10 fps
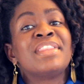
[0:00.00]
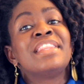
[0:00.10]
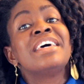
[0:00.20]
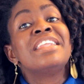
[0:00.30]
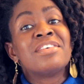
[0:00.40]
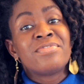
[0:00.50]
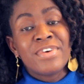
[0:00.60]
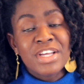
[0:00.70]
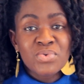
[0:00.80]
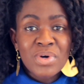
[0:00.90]
Then the
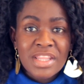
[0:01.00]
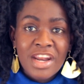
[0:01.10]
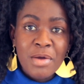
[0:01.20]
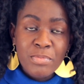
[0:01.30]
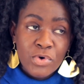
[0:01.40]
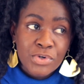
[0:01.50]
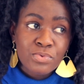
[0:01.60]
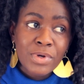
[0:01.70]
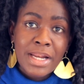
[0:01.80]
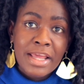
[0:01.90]
first one that I
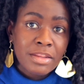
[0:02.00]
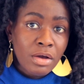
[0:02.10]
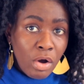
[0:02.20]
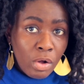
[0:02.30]
bought were like the